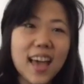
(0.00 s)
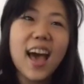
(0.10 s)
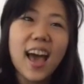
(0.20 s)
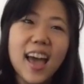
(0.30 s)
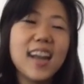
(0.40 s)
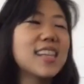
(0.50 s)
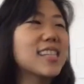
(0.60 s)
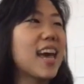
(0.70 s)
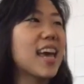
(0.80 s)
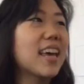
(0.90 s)
Yeah, and
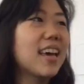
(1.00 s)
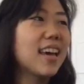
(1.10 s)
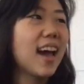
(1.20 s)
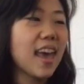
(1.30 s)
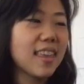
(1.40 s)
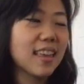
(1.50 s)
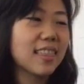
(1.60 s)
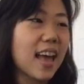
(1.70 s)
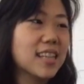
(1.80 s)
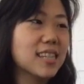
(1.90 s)
it's like, I
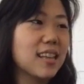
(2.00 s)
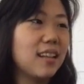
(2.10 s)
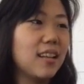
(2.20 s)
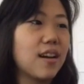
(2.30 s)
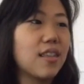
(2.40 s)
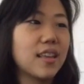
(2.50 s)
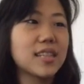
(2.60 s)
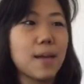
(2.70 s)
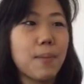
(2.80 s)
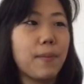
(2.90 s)
think that's a lot of the
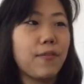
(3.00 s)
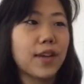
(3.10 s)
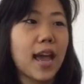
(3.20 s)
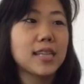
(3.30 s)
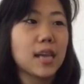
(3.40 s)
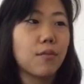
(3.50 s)
things that people forget.